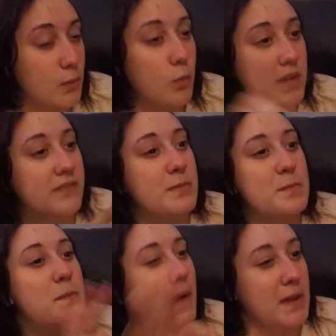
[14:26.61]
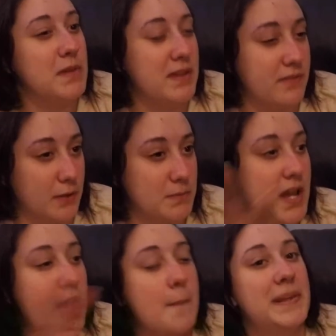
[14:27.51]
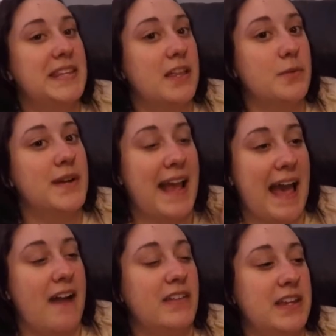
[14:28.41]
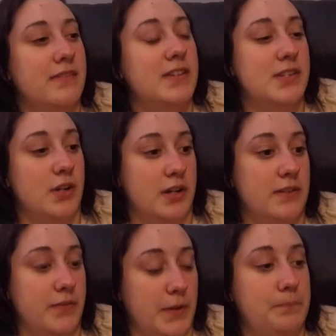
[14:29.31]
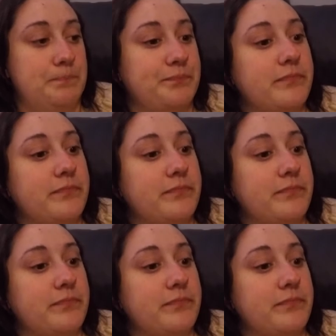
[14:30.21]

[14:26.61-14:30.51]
One of them might be filmed, but the other one I haven't even started to film.